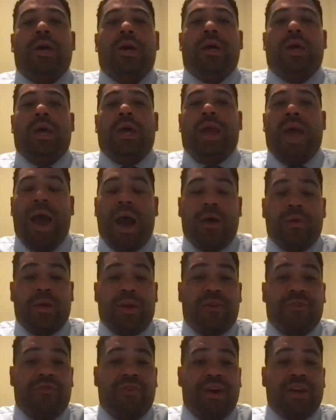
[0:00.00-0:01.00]
and how that
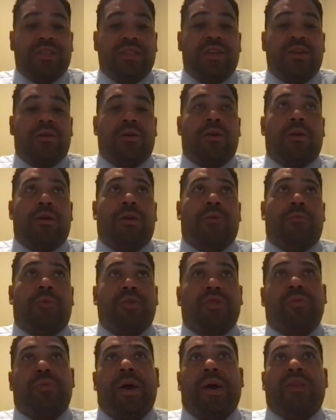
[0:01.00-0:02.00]
affects their
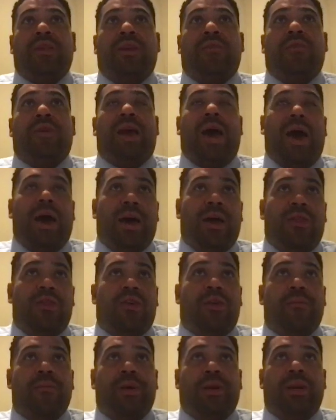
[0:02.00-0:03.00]
perspective and
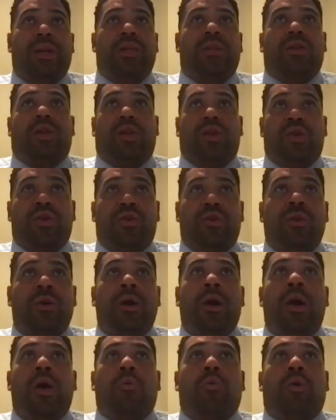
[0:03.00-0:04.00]
their ability to learn,
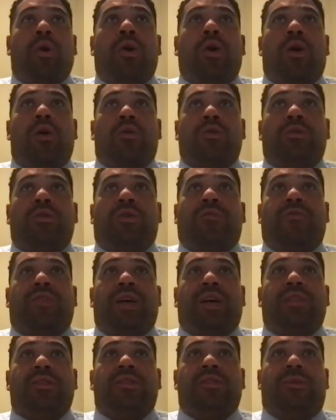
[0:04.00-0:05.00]
regardless if
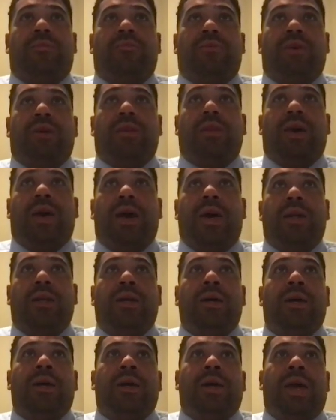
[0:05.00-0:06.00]
that's something that
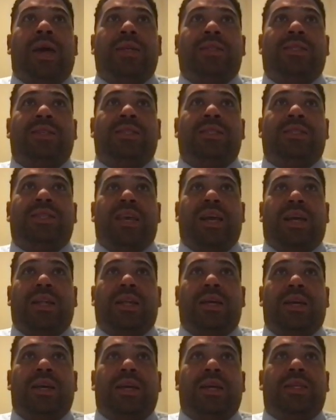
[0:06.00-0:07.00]
is
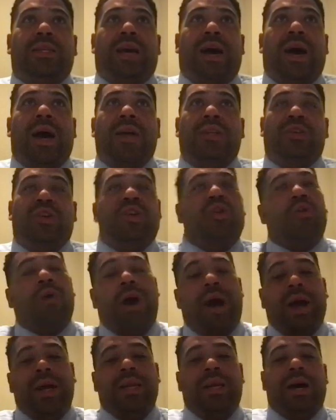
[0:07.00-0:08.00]
distinctly tied to
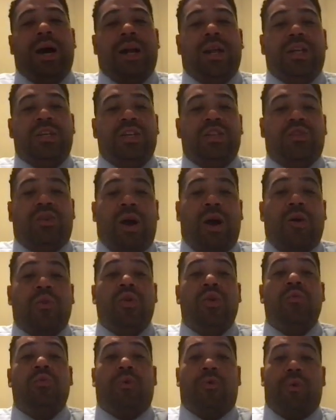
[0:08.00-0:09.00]
your ideologies or how
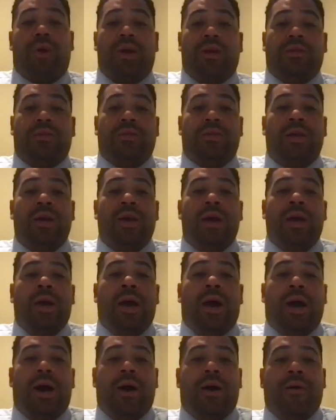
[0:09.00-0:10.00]
you were raised.
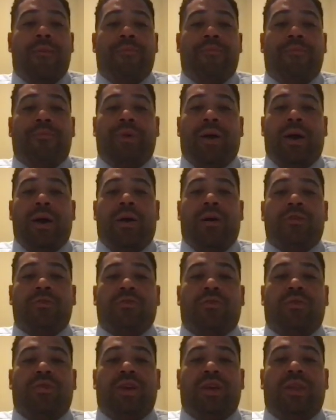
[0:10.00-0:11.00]
I
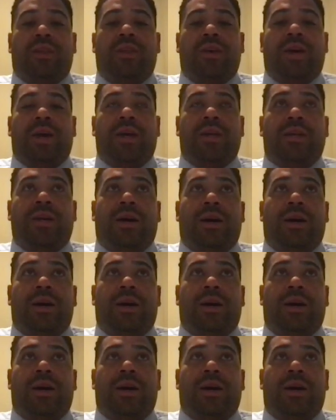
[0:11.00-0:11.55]
also think that